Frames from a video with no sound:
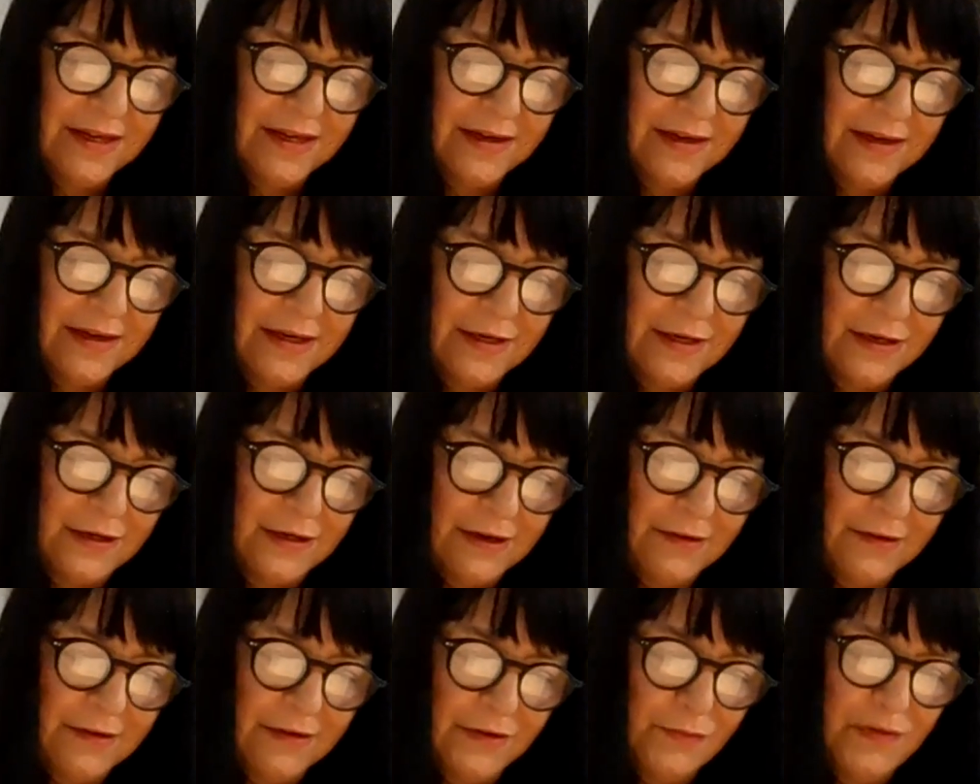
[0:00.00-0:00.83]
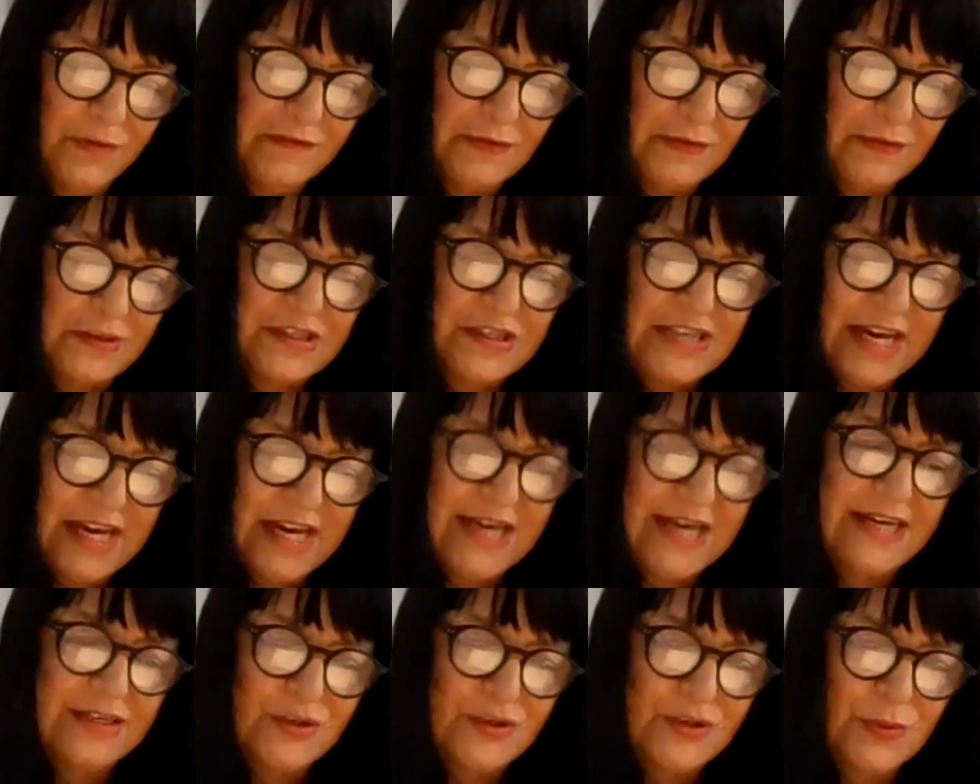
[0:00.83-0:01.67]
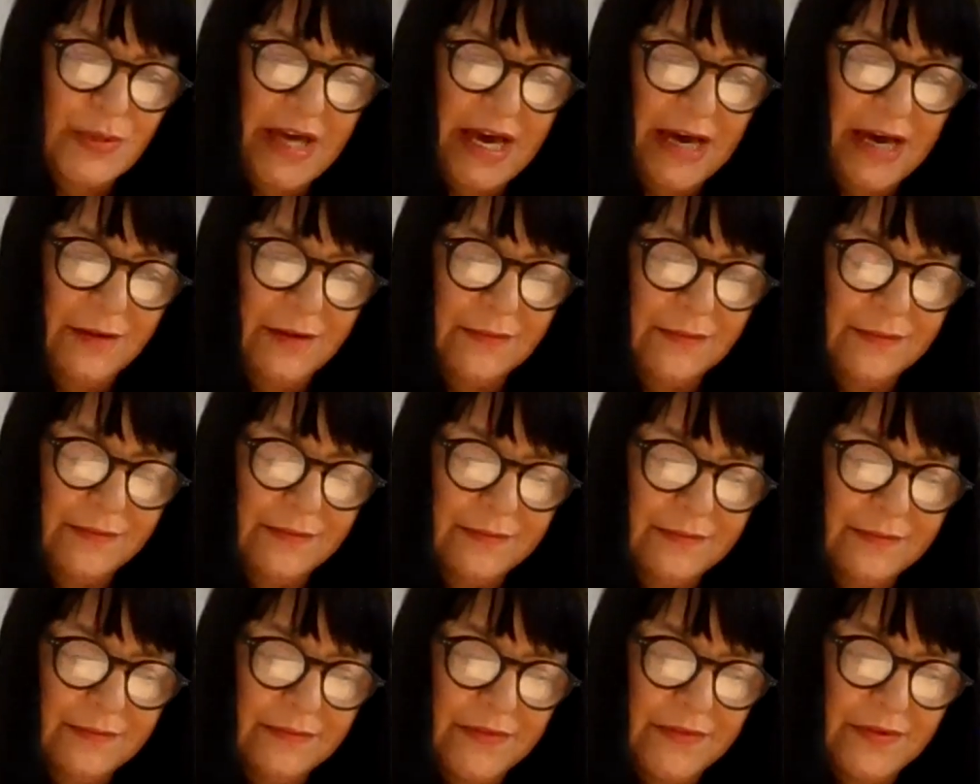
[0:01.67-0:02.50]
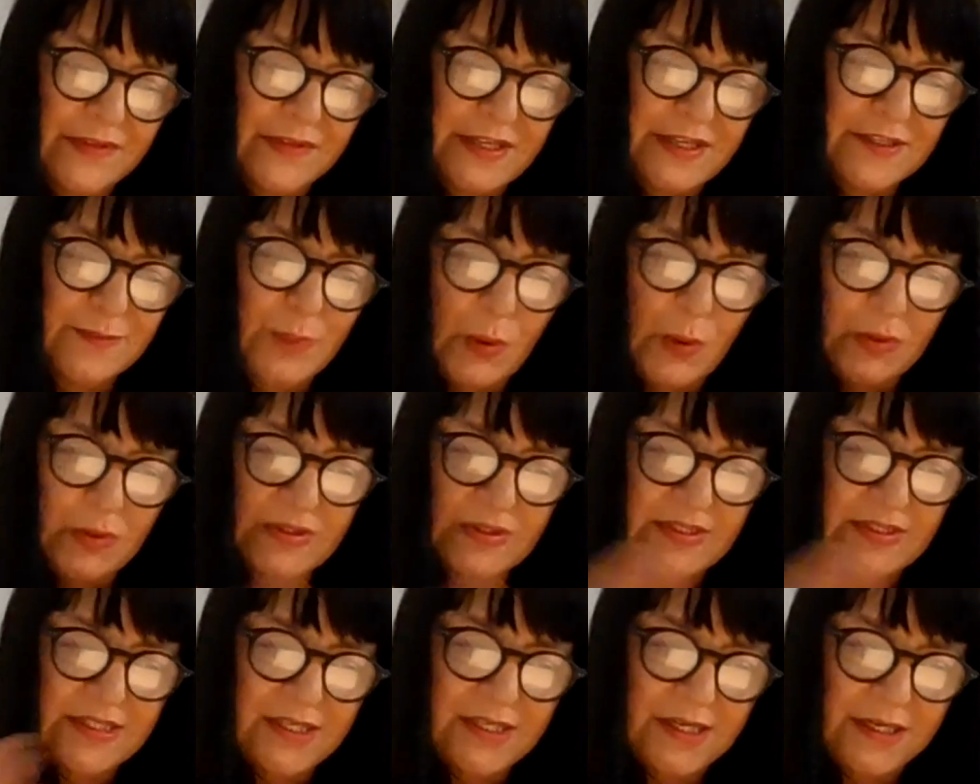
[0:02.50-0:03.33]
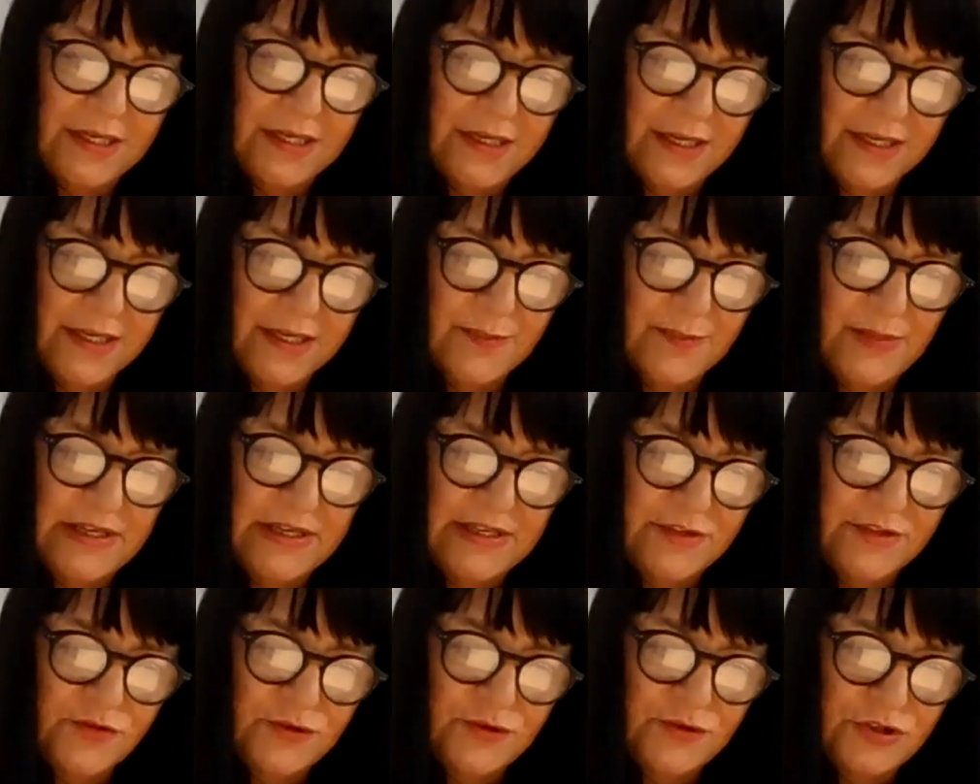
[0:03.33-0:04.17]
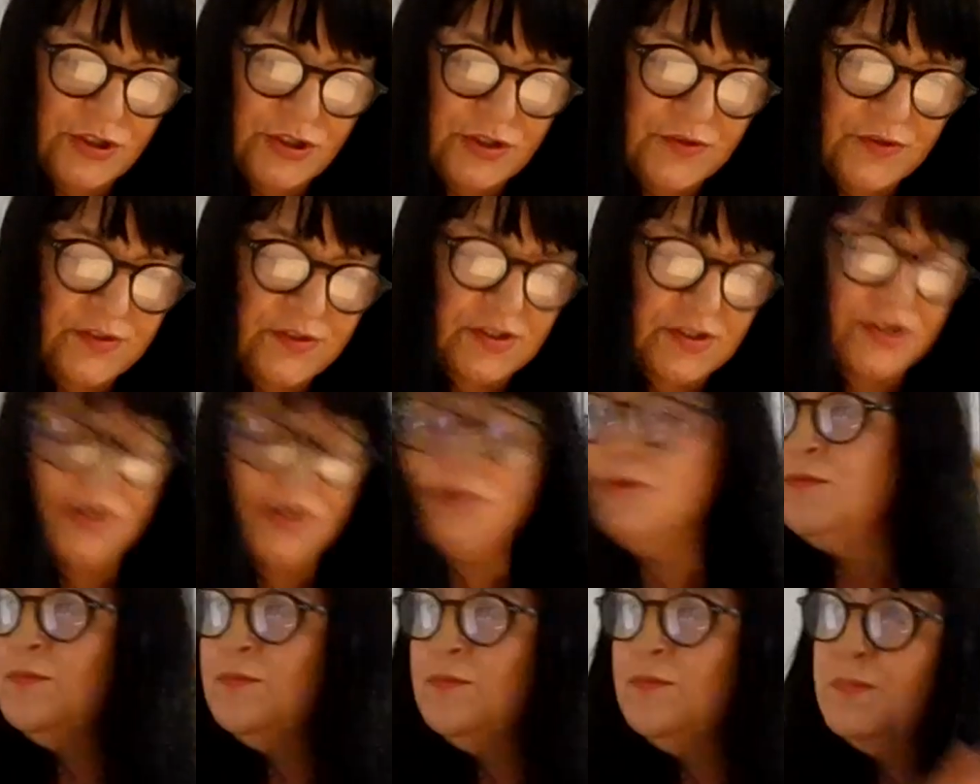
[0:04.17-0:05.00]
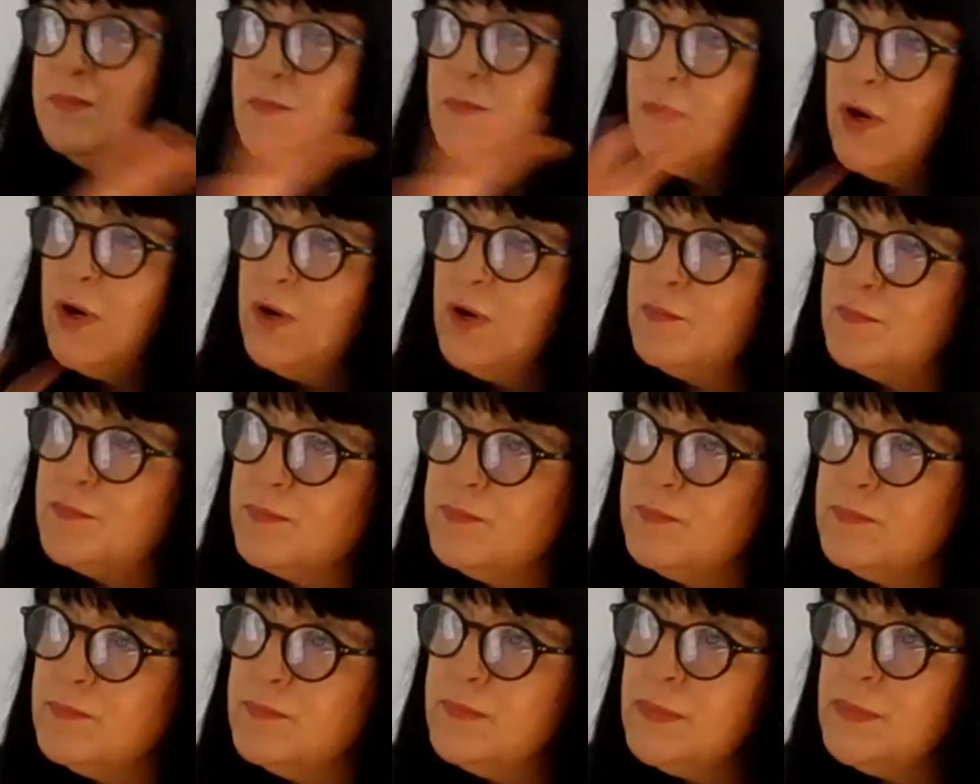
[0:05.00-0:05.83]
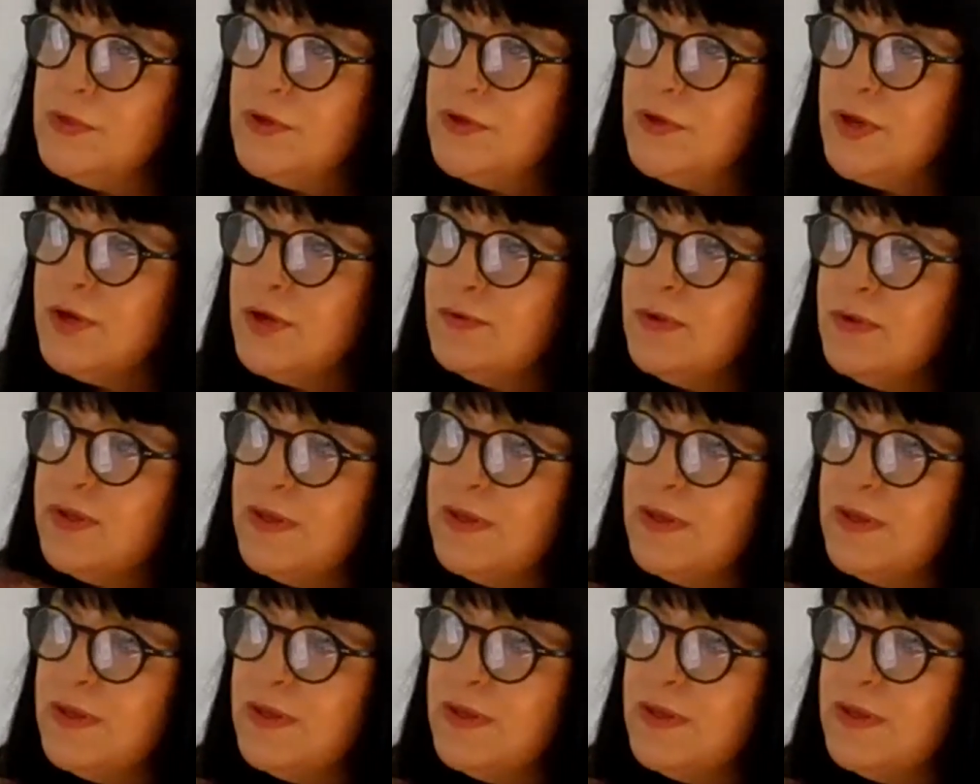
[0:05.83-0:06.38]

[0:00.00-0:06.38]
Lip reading: think we've got to take into account that this policy has been introduced, and you know,